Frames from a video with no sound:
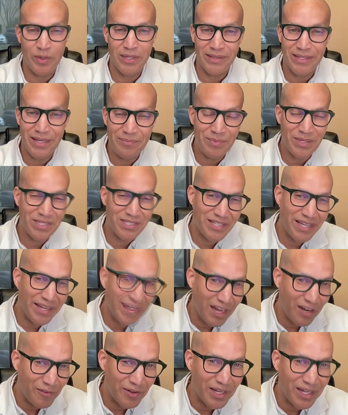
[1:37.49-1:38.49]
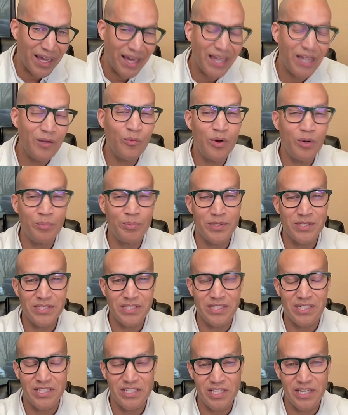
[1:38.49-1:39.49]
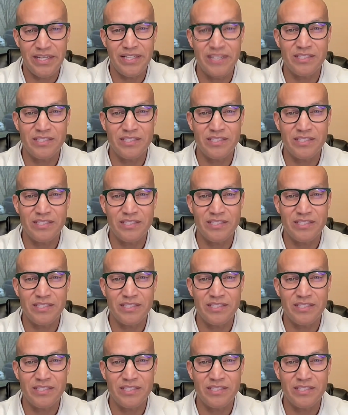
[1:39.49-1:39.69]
That means they have a 91% chance